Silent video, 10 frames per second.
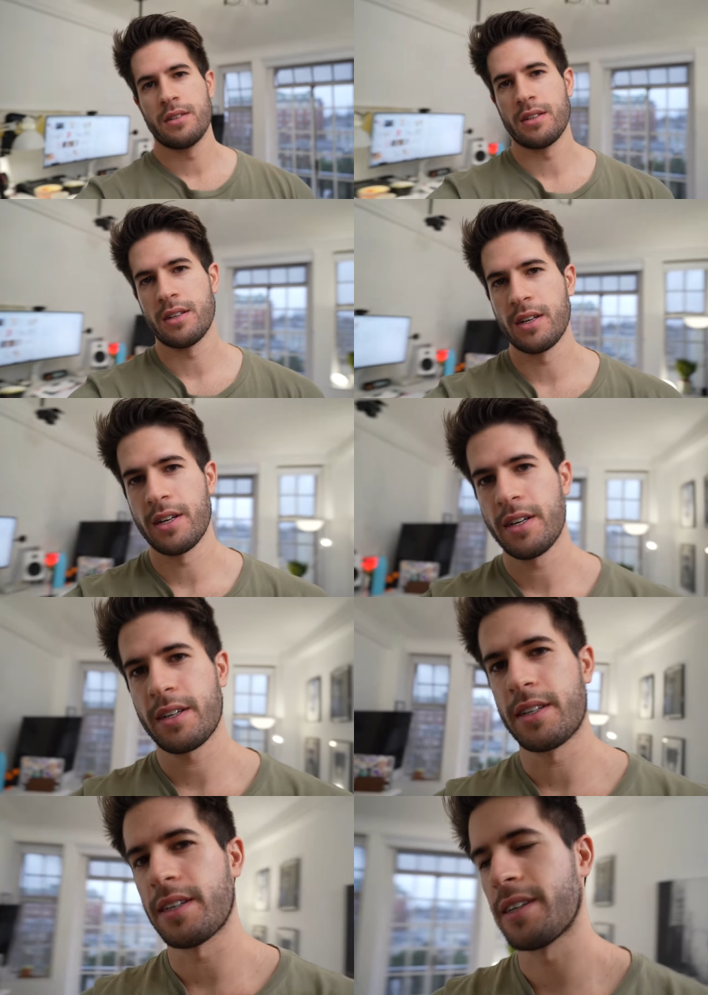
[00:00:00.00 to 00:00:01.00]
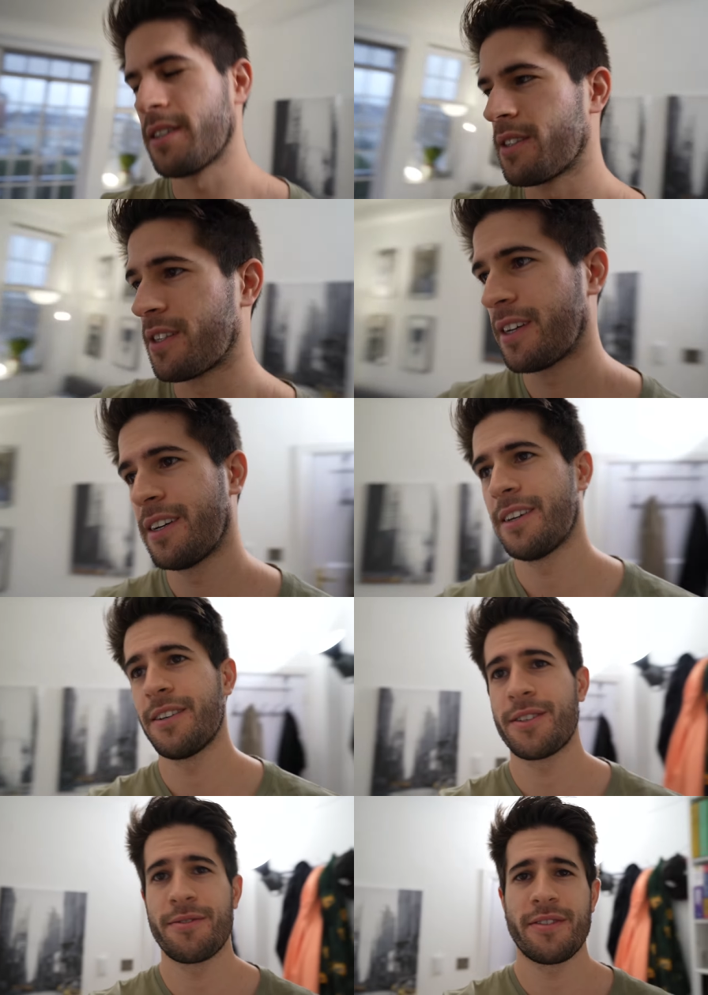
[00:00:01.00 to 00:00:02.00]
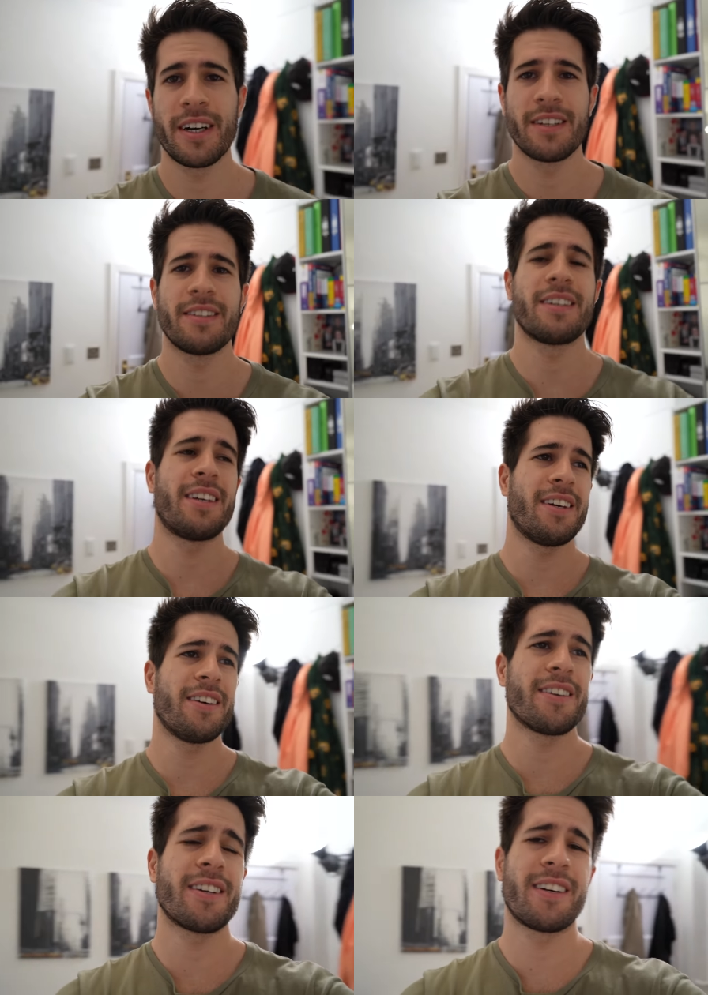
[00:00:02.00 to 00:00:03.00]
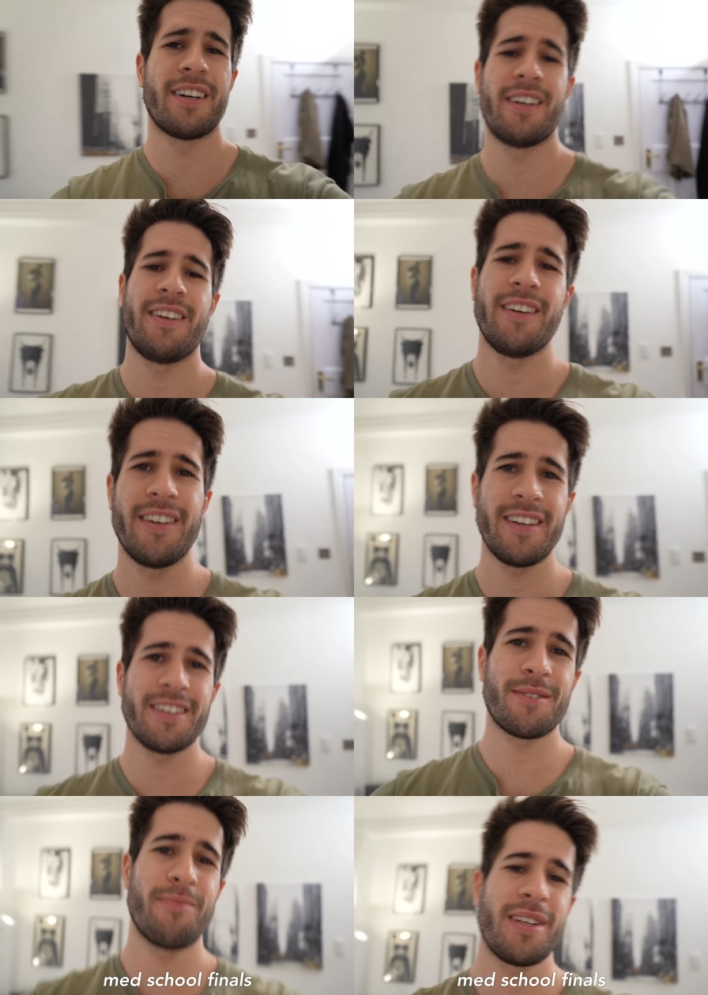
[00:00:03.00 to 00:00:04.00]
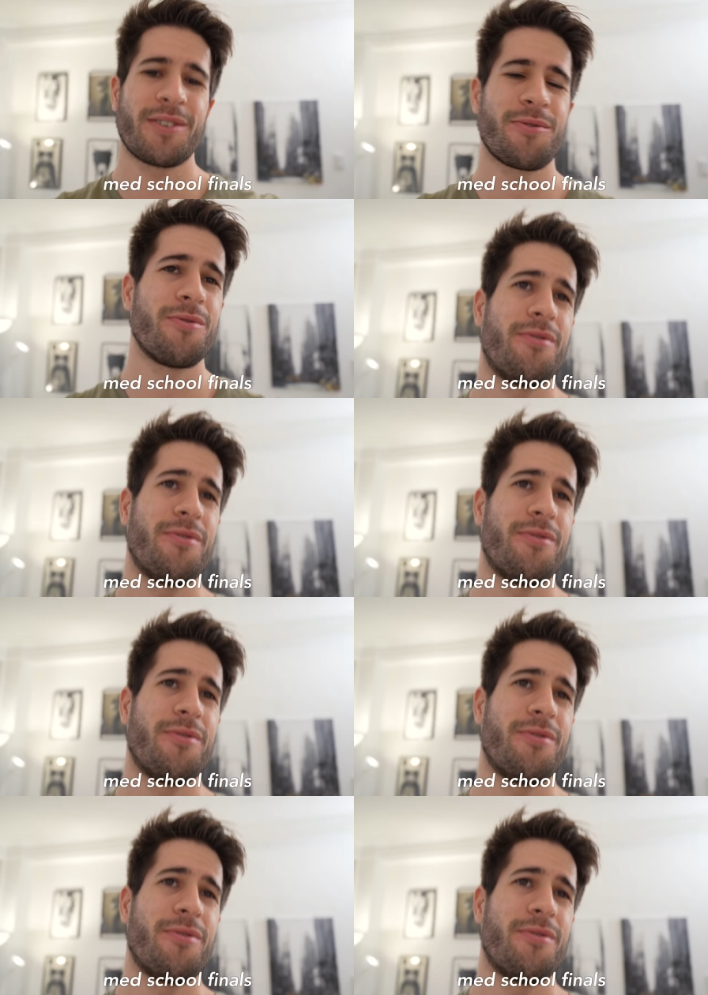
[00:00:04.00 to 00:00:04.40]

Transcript: Oh, guys, it's finally here. It is med school